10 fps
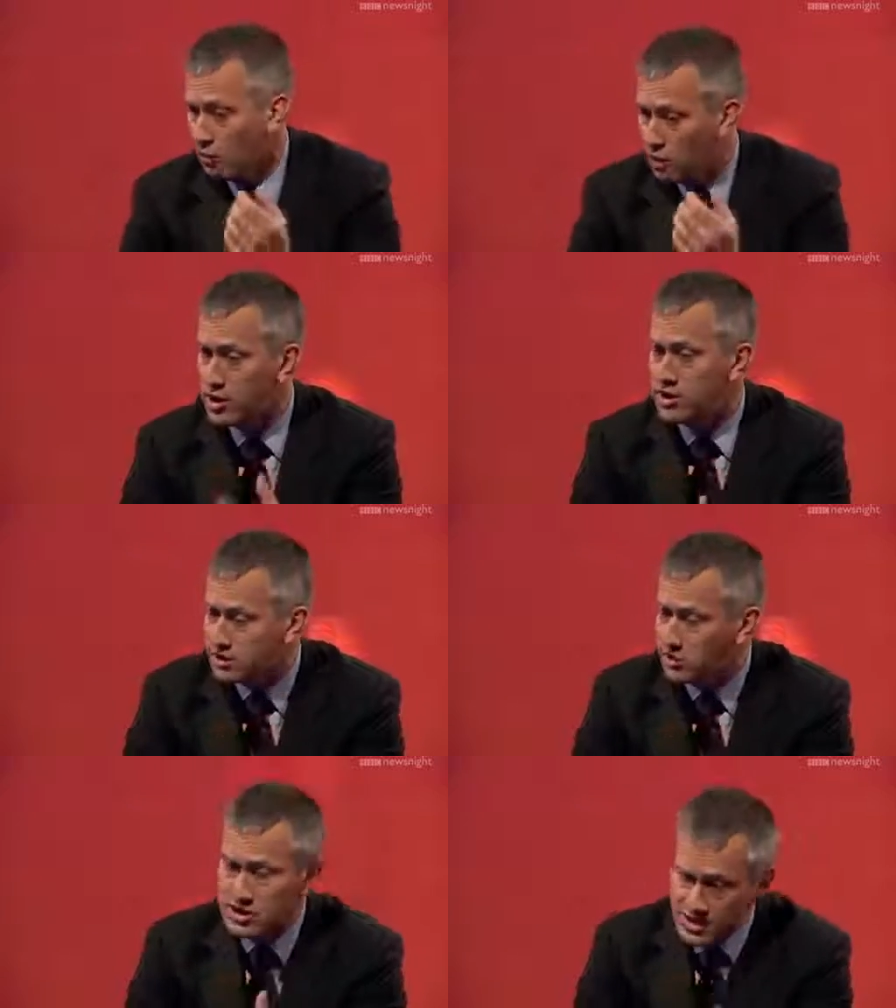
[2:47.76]
and we're going
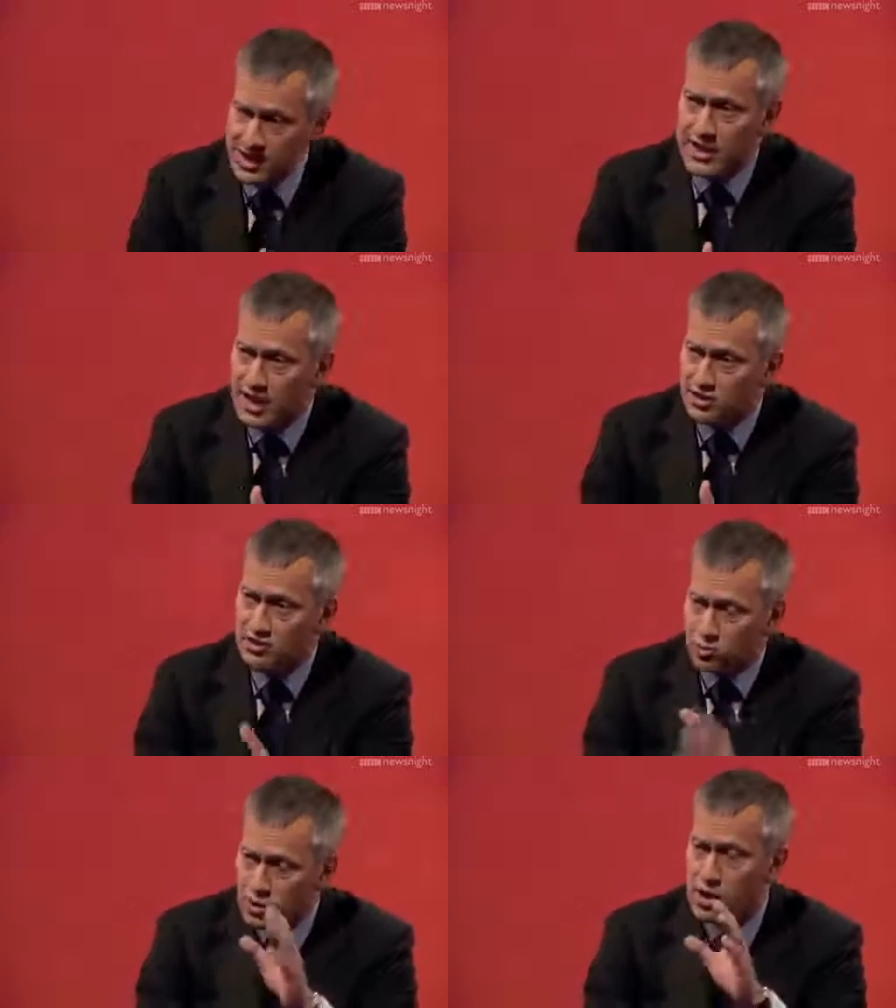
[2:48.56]
to ta- we're taking
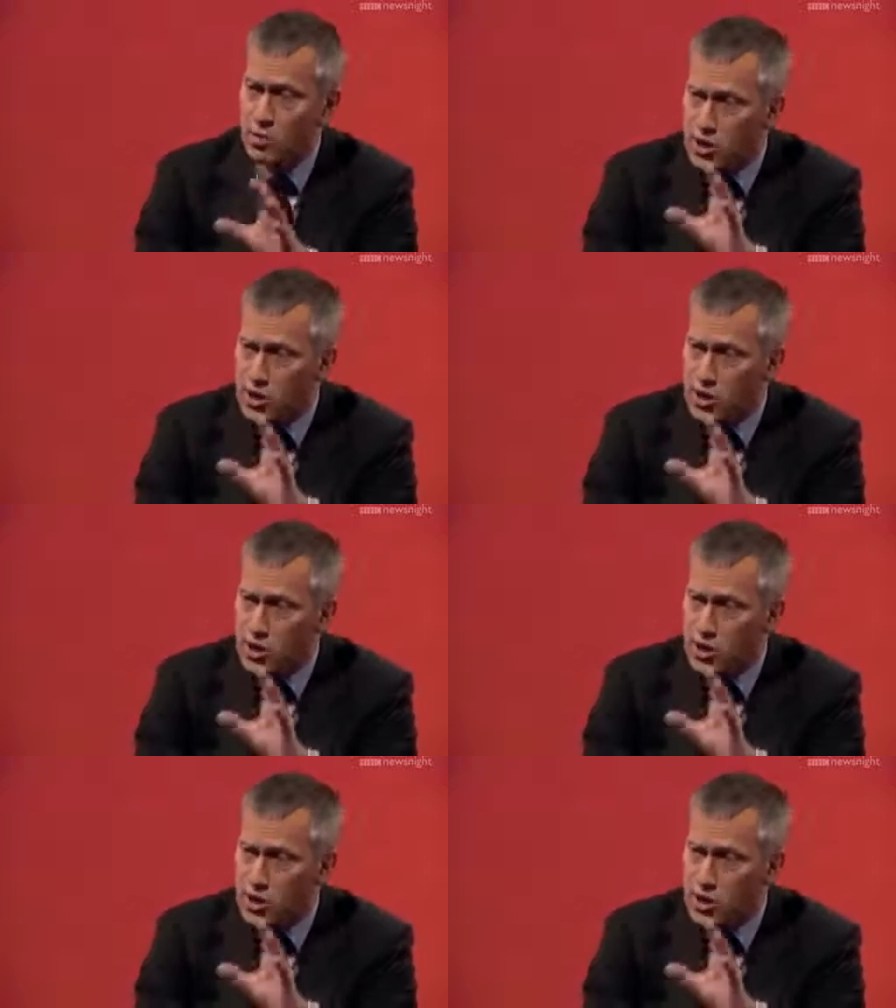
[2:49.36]
actions. We're,